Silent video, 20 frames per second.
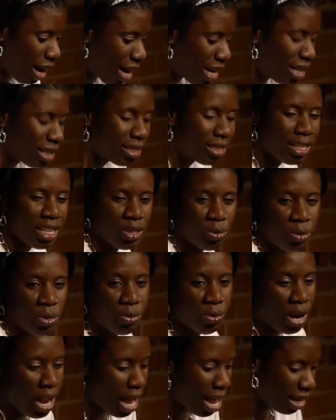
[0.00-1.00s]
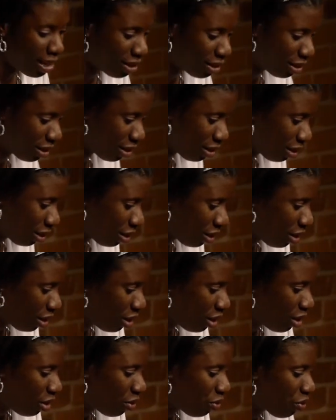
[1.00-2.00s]
And it says, we rise.
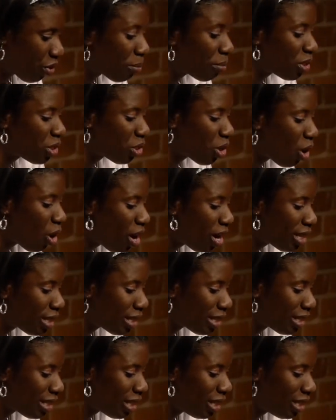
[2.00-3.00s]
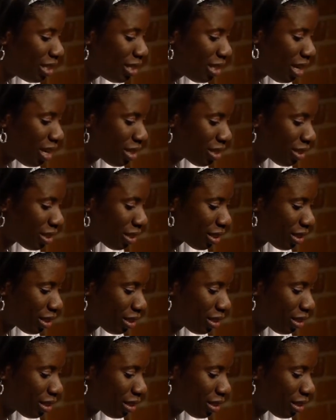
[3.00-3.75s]
From dawn till dusk,